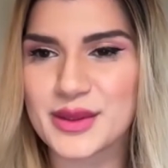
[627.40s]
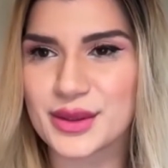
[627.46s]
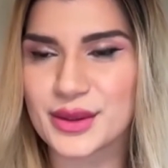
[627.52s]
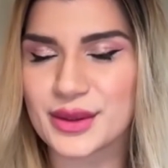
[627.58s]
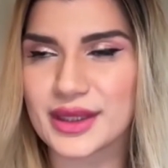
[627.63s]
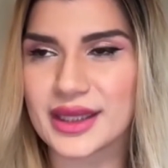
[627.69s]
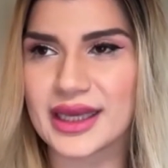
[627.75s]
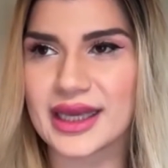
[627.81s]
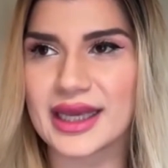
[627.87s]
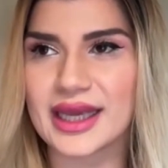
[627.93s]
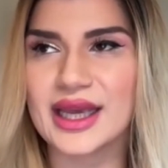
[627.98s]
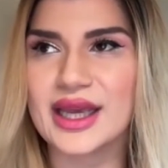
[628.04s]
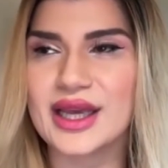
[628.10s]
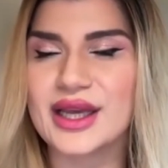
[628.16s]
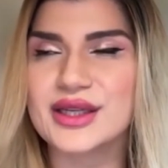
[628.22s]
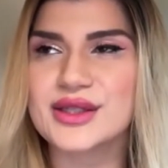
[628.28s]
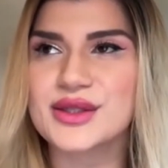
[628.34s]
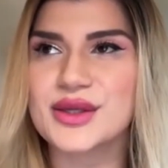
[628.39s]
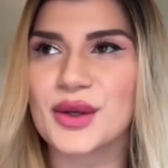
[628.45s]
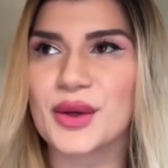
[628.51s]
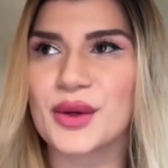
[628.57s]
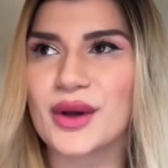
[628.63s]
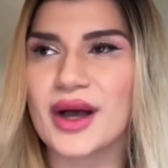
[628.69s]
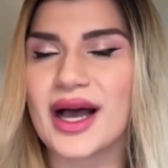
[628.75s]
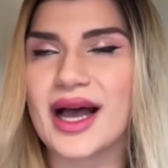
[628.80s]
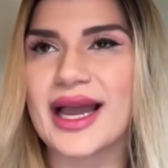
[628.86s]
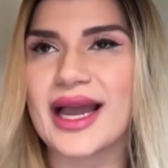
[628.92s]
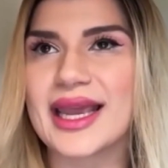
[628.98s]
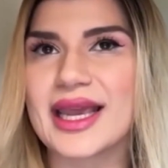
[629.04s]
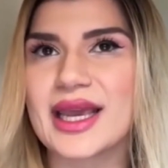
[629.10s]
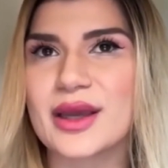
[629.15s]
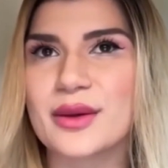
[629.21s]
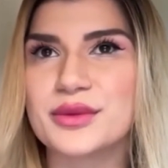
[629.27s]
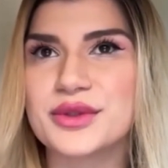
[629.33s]
Absolutely. So
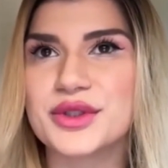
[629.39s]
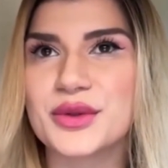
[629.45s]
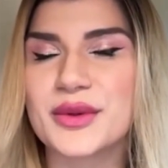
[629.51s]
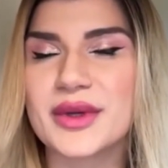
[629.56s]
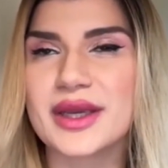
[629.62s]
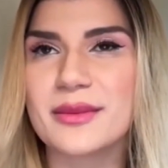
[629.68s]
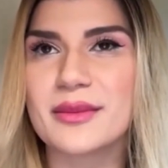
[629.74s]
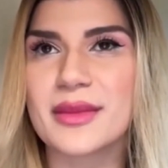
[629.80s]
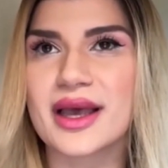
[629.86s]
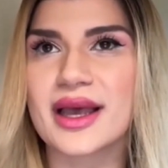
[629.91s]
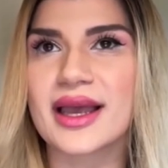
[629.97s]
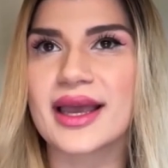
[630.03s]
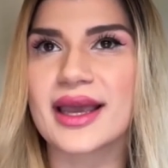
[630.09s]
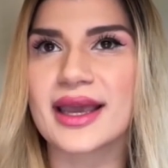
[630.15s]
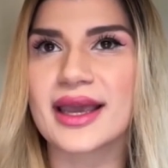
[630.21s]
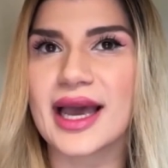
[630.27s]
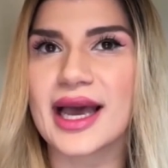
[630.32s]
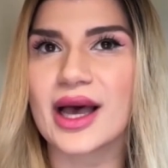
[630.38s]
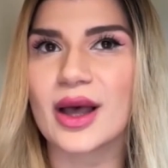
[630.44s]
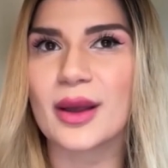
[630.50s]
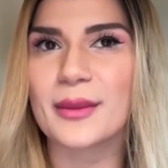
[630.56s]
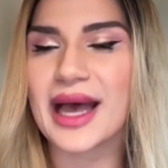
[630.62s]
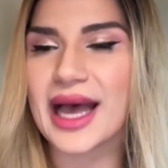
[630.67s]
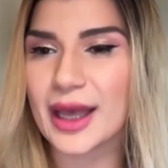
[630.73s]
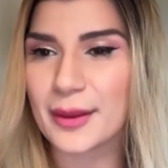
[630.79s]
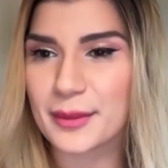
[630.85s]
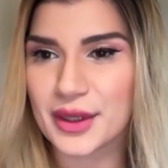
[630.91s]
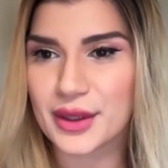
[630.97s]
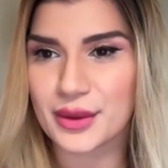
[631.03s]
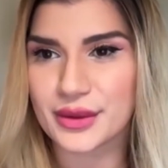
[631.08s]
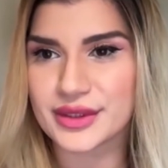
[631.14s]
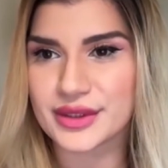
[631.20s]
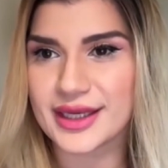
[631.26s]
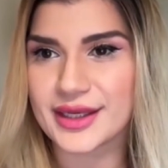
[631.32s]
I am doing my
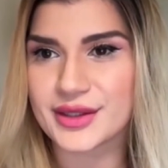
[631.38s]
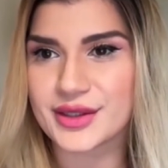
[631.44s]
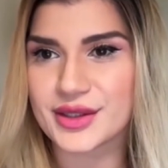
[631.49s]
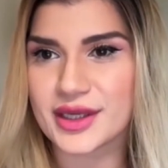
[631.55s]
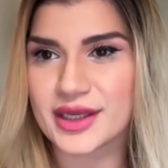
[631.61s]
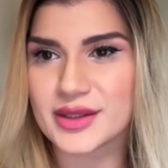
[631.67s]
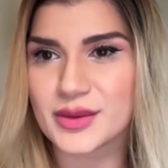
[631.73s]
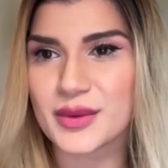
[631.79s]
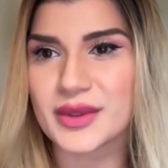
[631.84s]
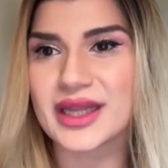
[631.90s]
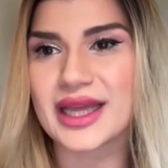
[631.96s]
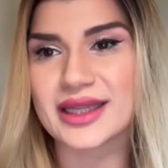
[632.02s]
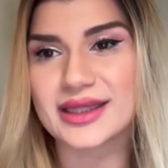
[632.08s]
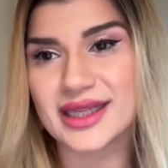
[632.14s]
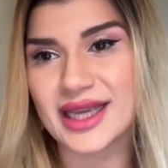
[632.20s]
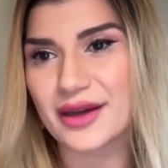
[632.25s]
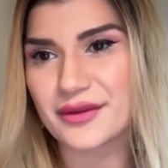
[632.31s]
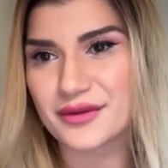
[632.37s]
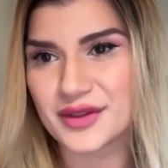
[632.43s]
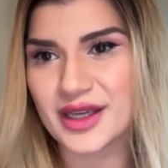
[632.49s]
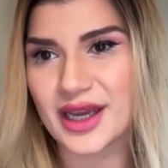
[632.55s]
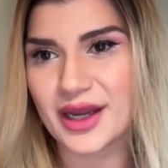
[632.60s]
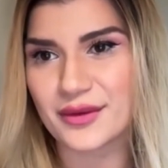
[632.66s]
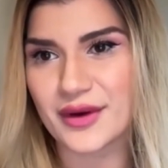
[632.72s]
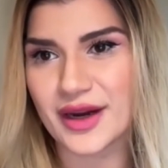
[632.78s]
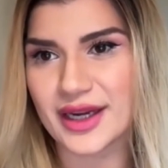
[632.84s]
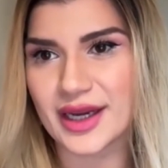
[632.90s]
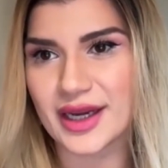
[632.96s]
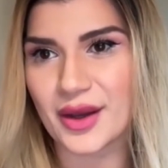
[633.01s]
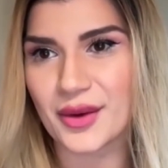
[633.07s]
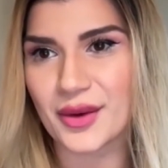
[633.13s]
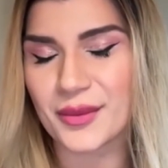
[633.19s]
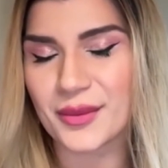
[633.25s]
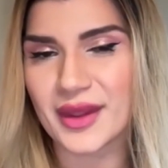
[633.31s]
API rotations with at the FDA right
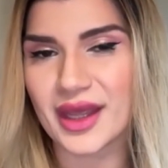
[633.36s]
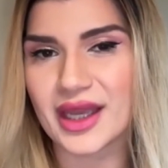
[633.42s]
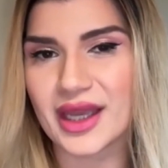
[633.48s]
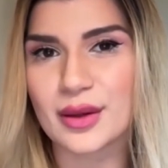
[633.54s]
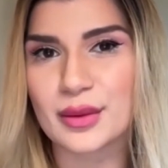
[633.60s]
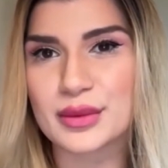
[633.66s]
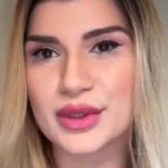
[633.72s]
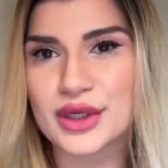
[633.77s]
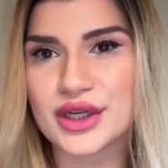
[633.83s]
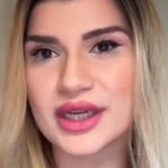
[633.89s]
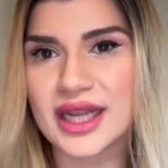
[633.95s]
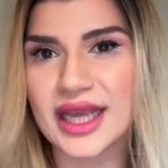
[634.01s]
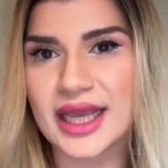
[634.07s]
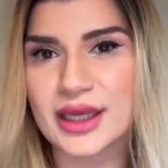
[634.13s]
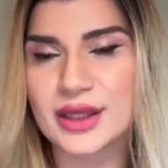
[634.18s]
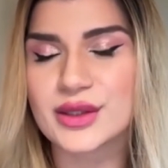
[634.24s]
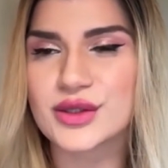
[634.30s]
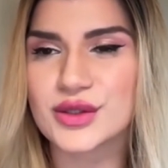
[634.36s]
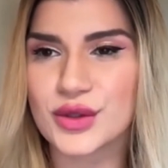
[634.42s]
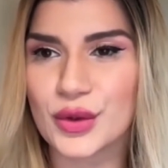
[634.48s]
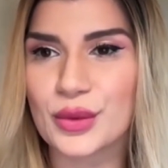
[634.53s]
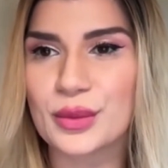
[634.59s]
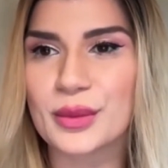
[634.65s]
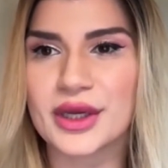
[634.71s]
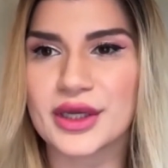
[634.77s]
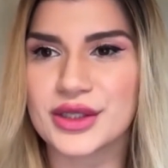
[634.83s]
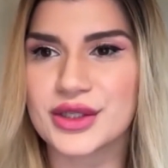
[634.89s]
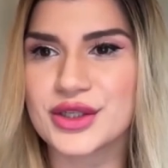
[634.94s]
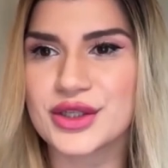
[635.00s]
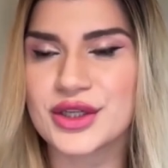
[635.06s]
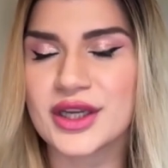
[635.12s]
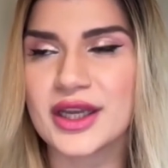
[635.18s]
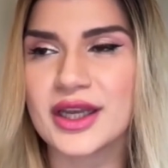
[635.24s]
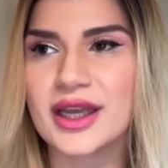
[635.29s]
now, and I'm learning so
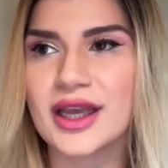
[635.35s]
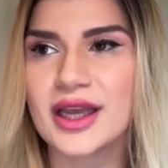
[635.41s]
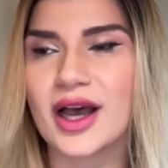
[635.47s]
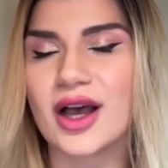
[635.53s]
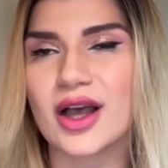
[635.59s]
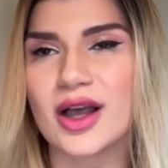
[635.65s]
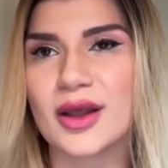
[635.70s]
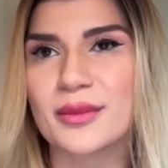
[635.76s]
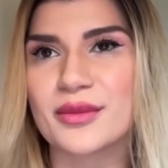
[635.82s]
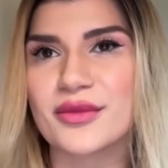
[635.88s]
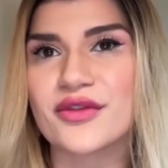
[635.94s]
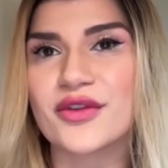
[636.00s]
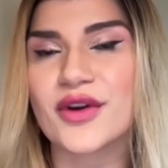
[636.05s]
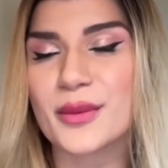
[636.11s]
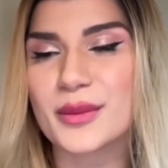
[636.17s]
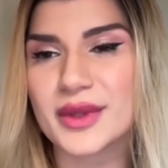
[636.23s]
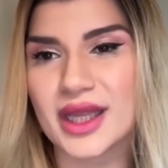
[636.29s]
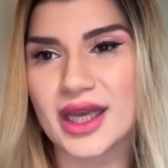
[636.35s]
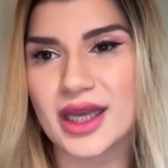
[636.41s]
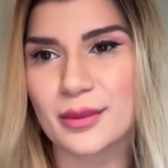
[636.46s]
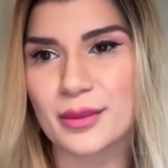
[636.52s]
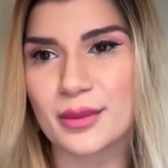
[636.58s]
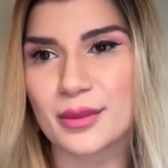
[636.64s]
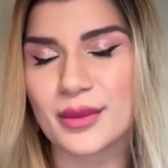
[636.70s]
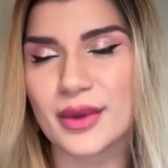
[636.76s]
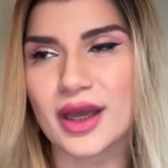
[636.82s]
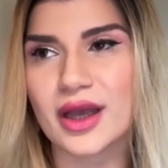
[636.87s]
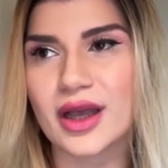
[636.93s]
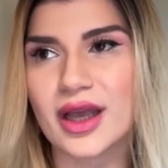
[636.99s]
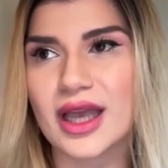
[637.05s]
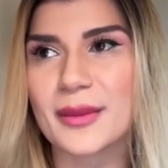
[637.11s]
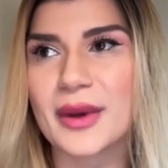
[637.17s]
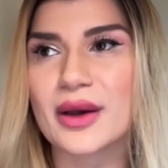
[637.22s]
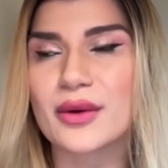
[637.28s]
much from them
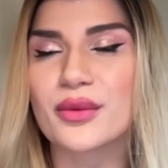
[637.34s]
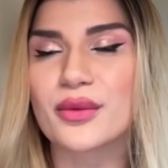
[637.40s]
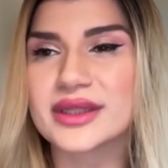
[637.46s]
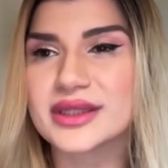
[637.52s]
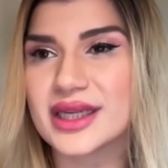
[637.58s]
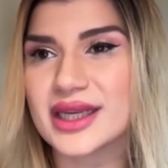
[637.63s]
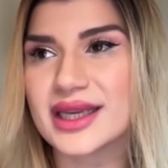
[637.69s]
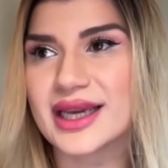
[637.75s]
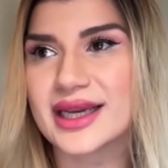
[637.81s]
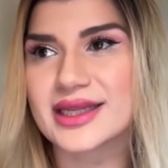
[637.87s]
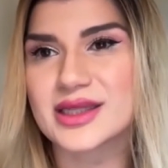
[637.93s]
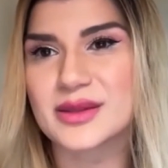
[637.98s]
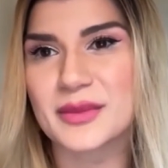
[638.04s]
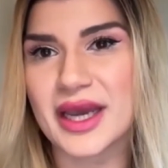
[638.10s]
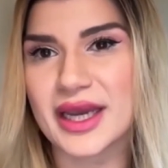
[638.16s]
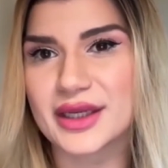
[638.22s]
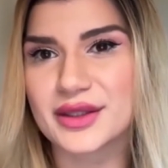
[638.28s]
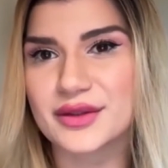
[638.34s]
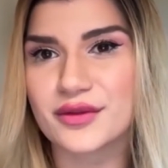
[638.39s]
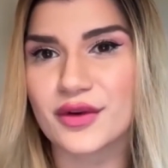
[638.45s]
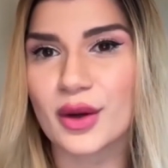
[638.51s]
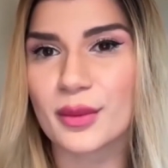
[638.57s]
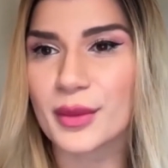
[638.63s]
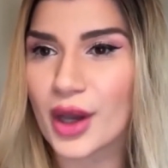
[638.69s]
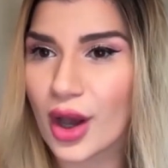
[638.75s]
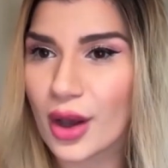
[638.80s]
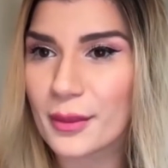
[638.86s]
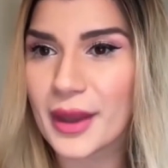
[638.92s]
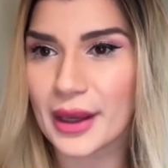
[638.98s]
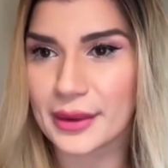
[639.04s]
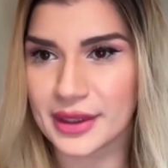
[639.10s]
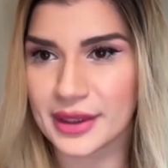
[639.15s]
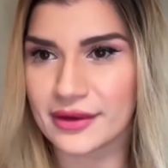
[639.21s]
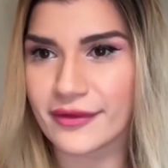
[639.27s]
about what they expect from
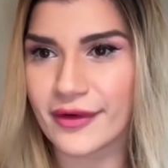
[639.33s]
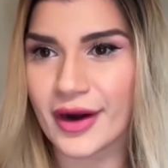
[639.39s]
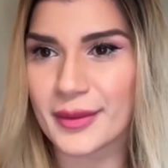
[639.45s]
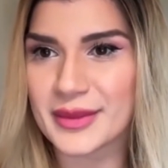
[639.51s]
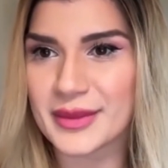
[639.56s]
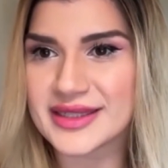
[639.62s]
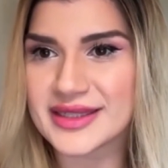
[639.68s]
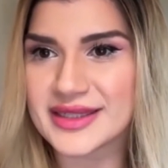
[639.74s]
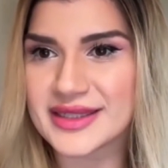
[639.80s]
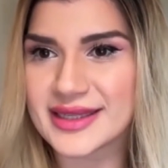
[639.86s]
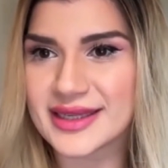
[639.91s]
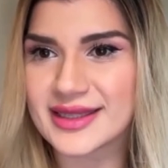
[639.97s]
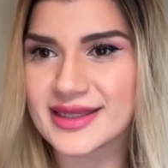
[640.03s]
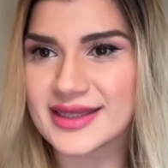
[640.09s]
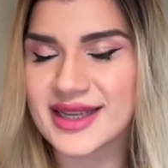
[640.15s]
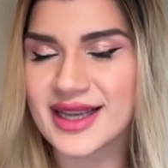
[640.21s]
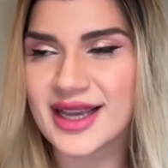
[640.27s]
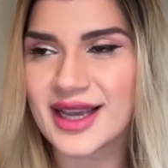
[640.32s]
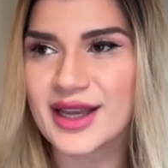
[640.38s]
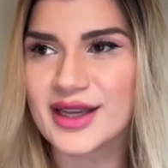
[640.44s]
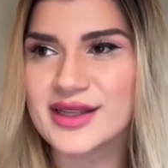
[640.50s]
compounding pharmacies.